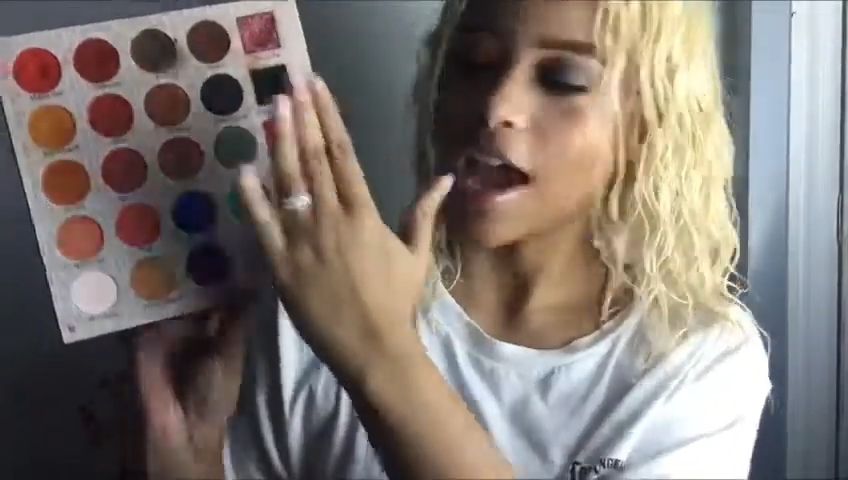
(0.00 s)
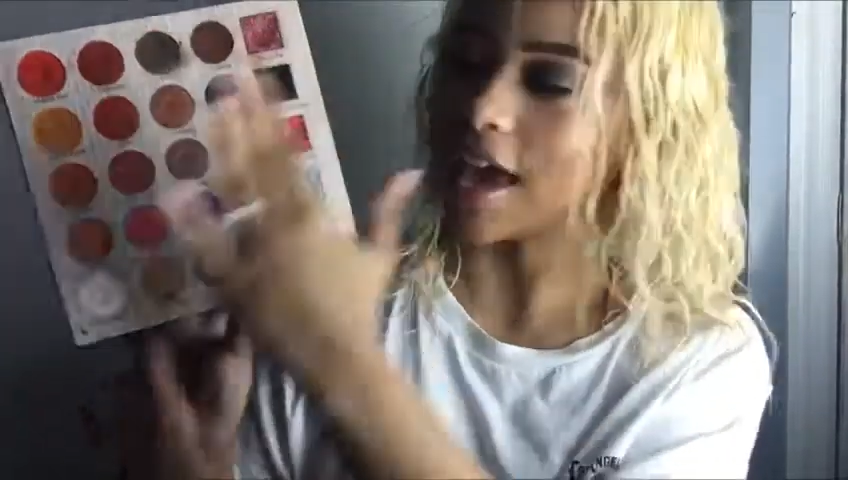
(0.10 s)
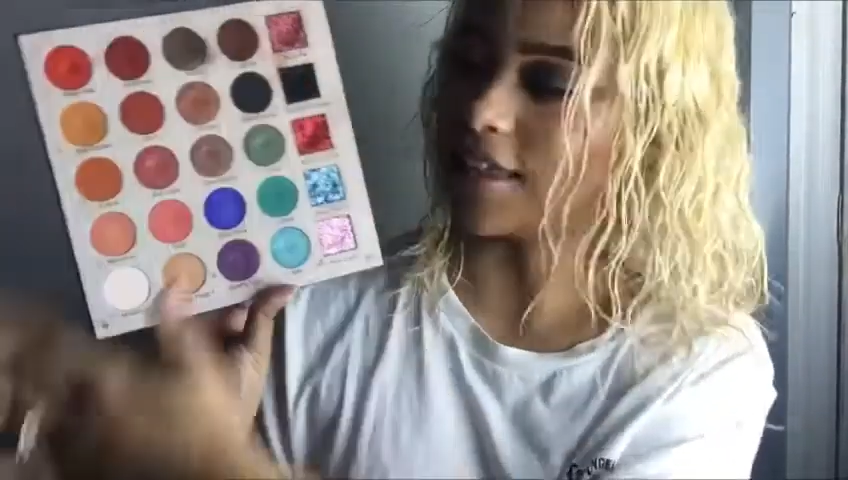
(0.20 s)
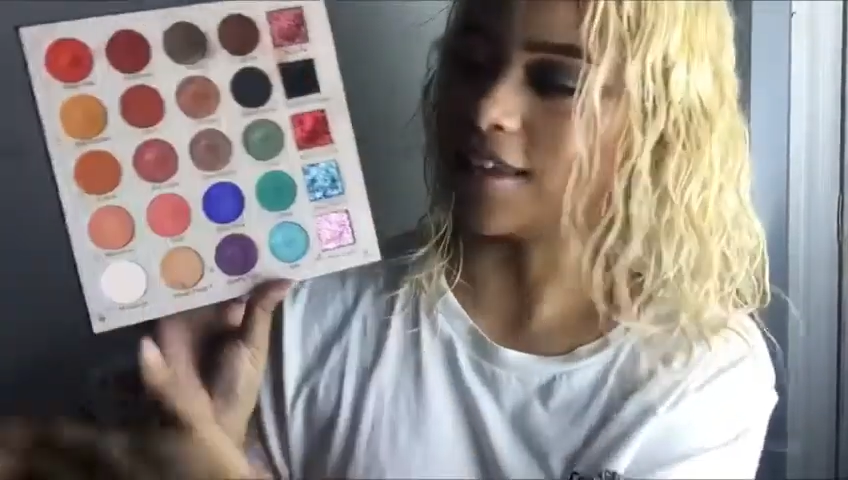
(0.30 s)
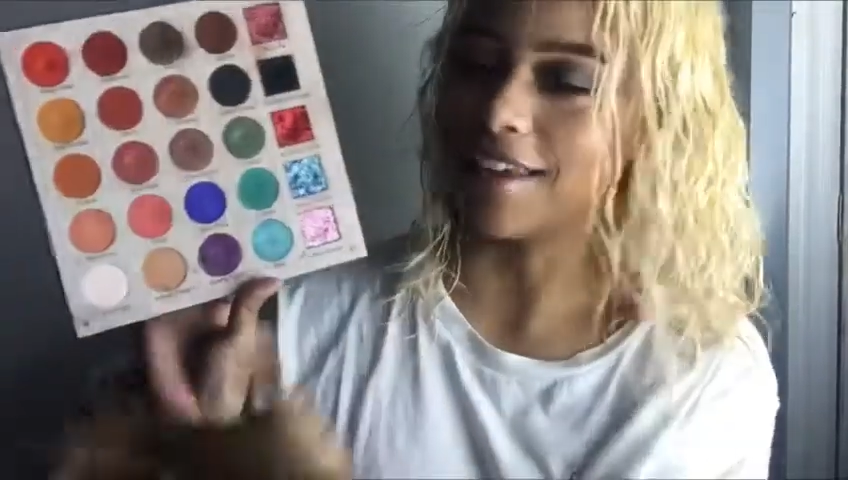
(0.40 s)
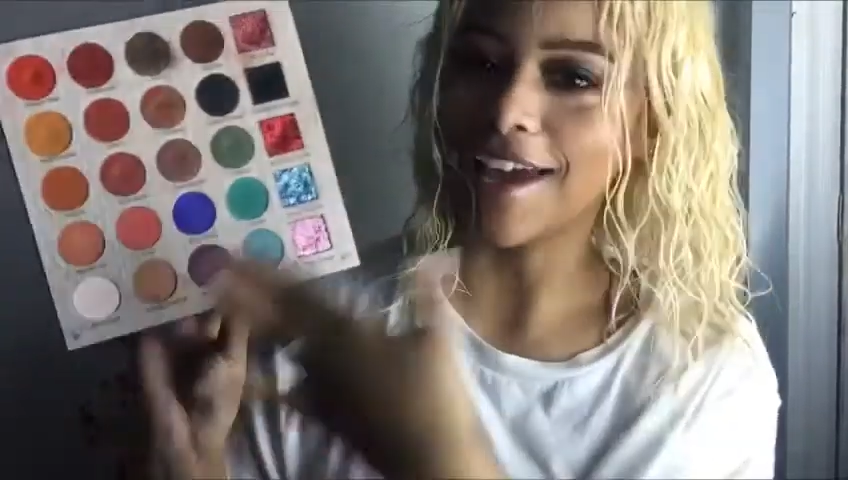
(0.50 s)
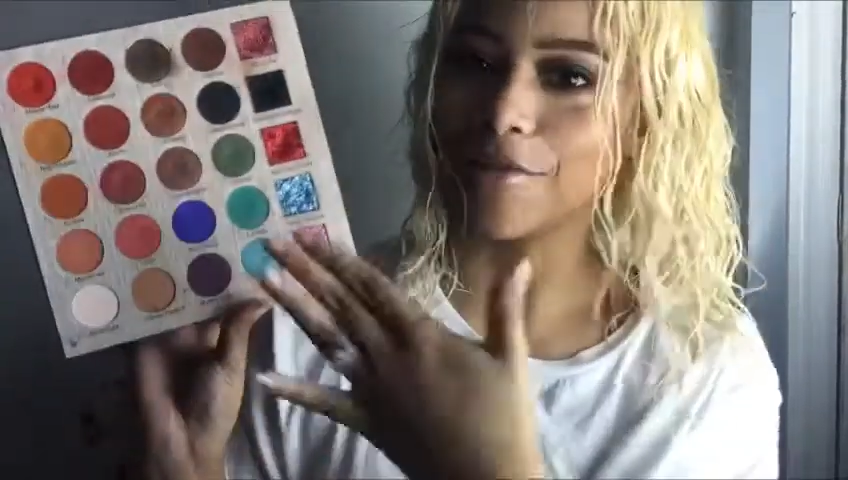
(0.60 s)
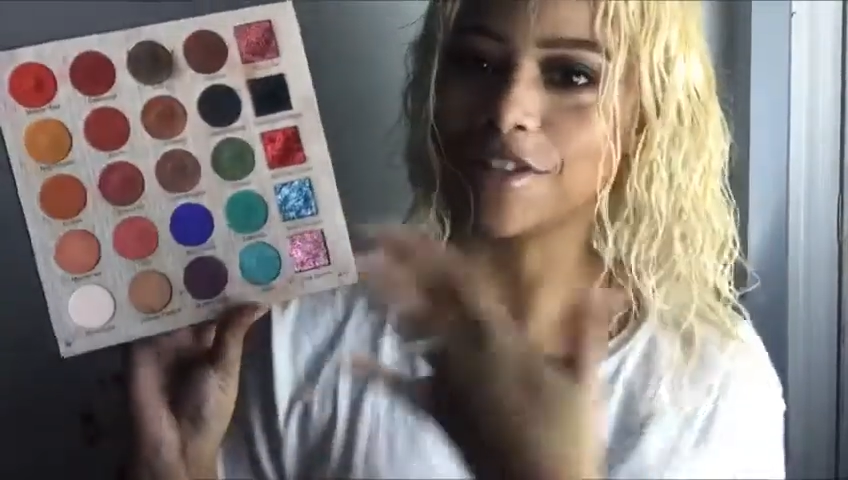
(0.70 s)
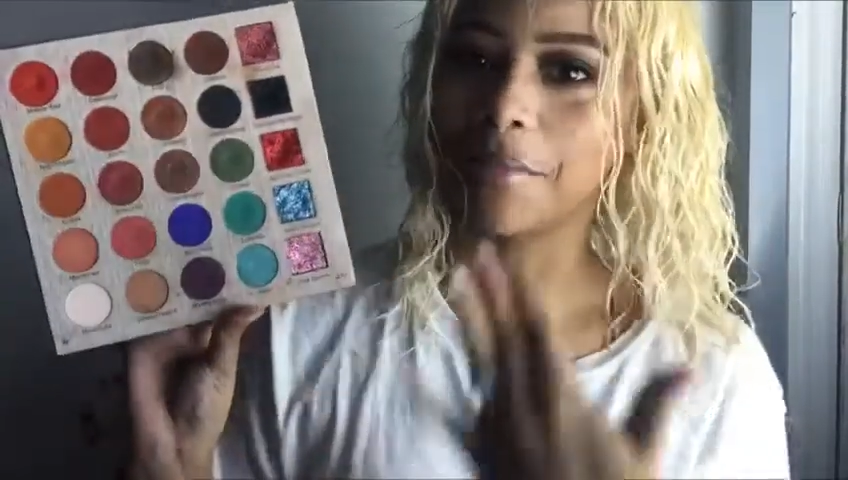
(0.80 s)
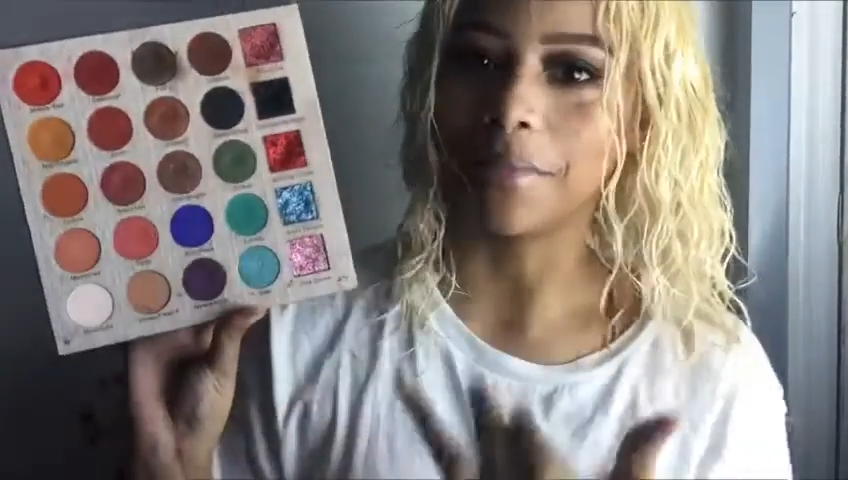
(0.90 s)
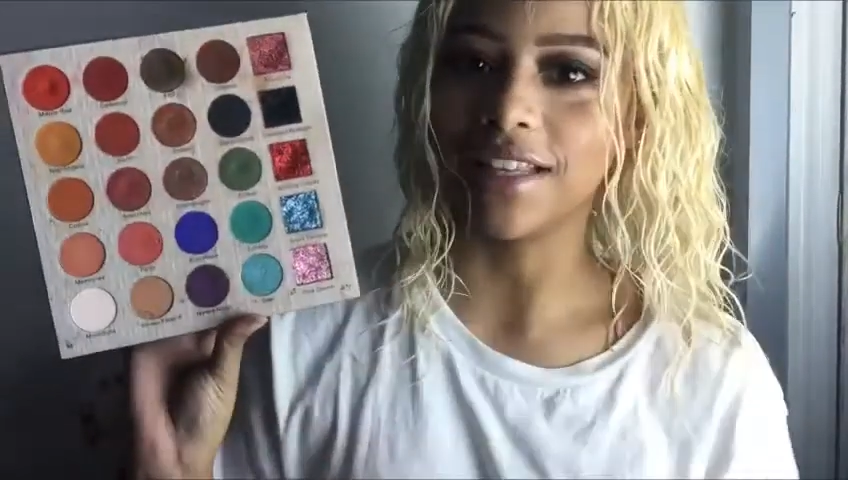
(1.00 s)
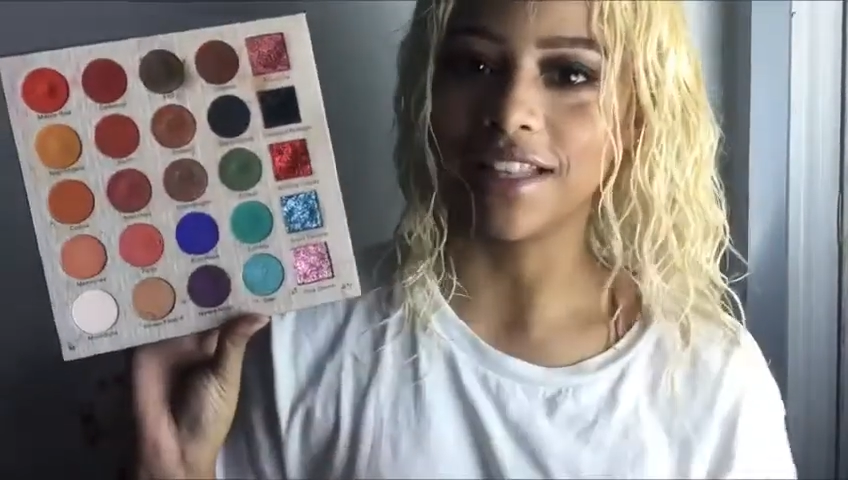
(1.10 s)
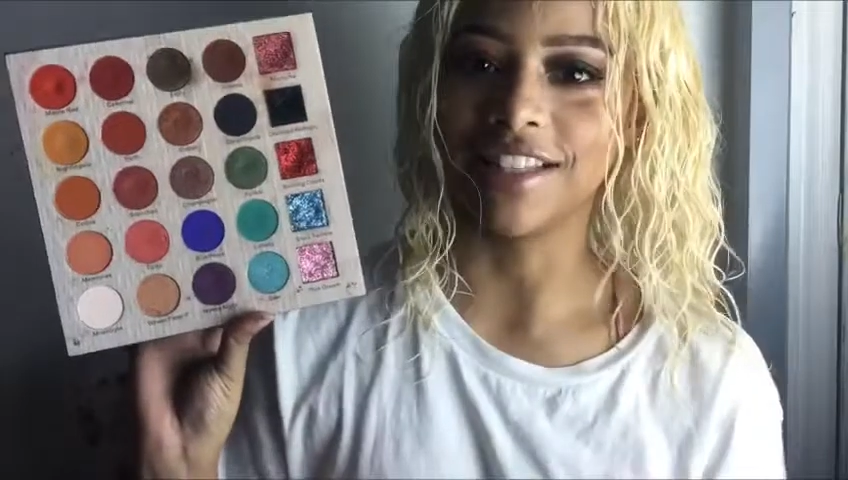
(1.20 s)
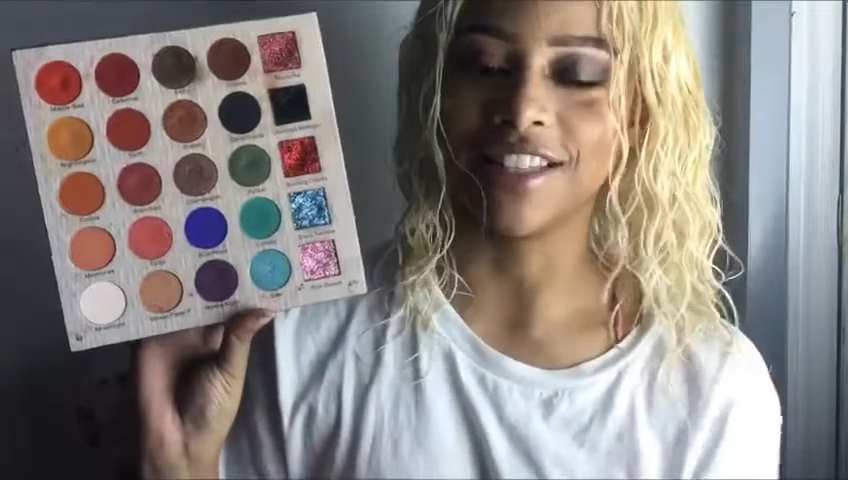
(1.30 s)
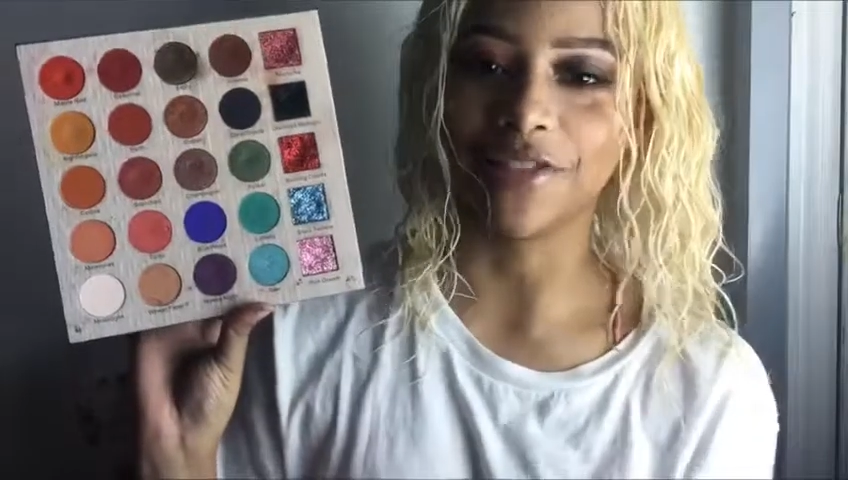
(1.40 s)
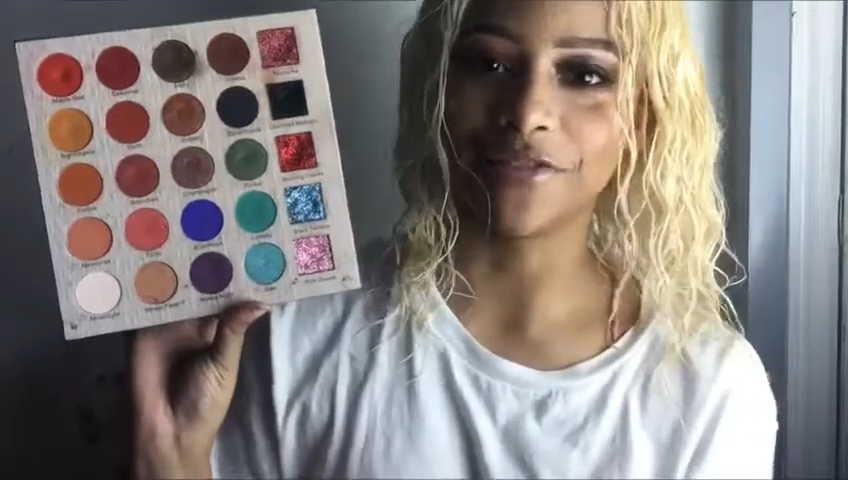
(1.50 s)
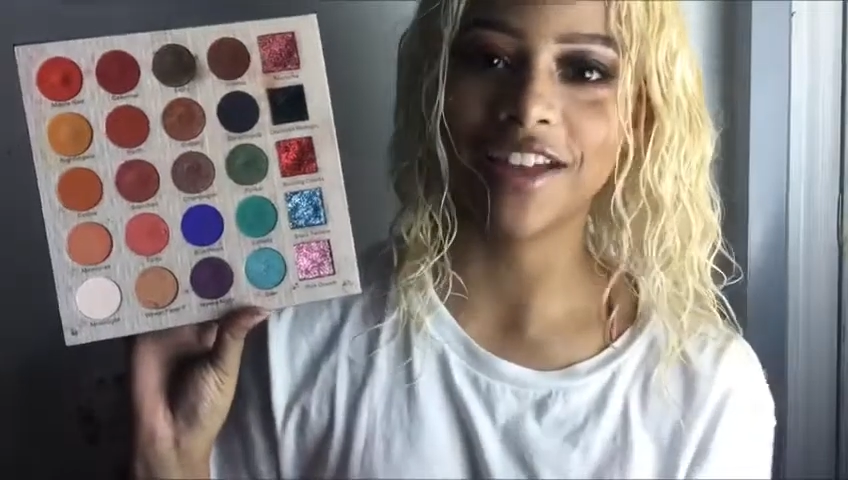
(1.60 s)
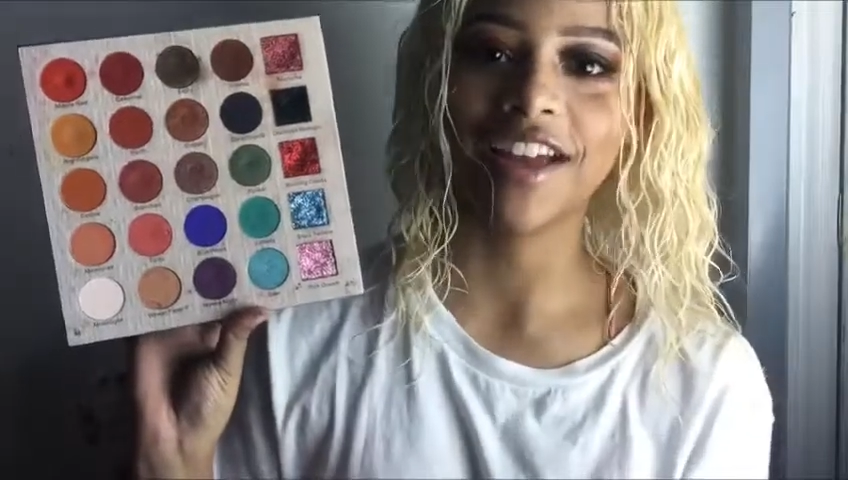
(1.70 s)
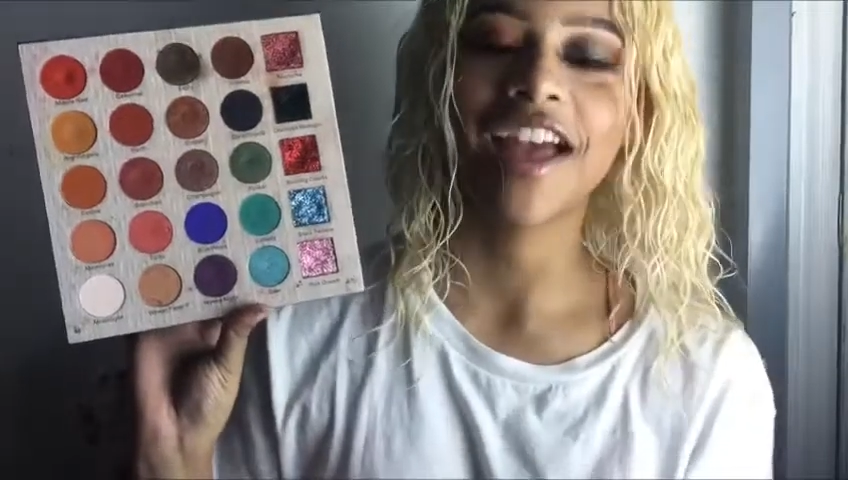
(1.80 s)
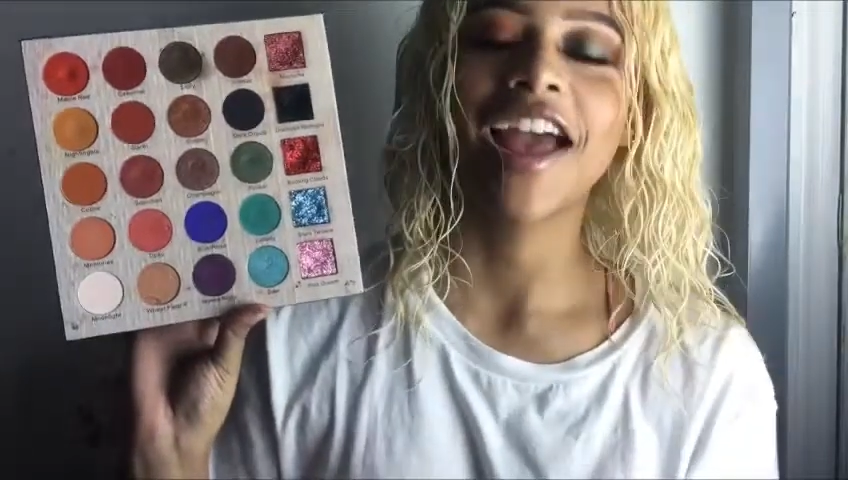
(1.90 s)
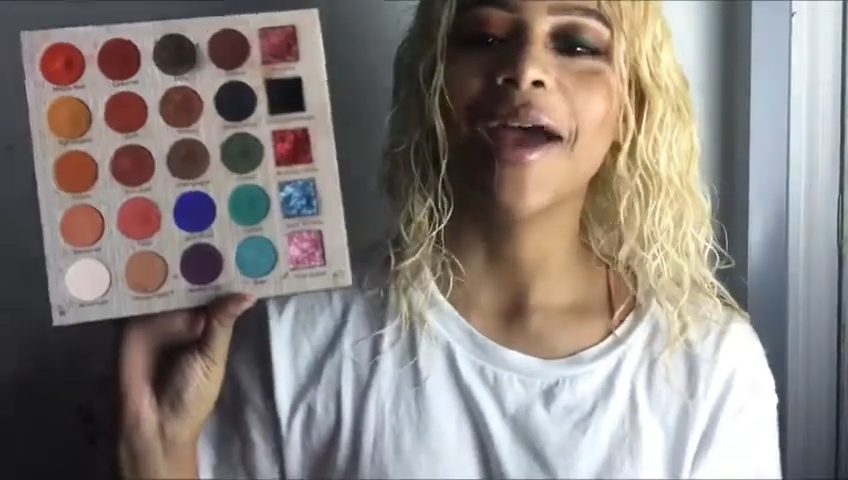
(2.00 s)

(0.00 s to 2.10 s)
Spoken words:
and the layout was completely different,